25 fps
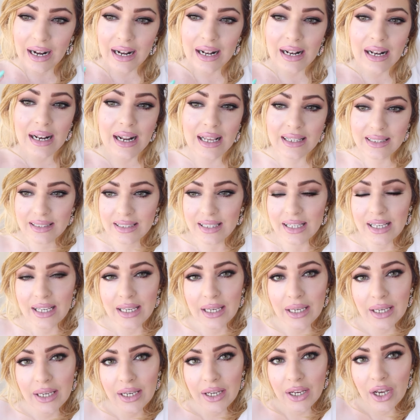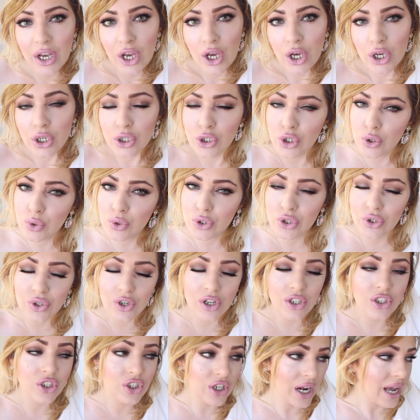classic
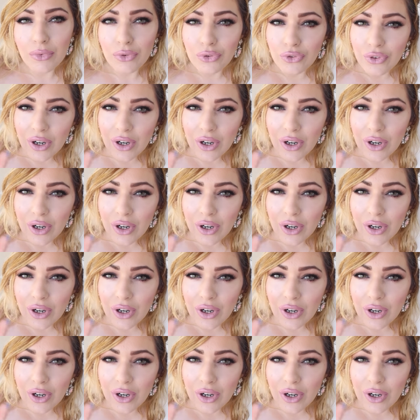neutral shade,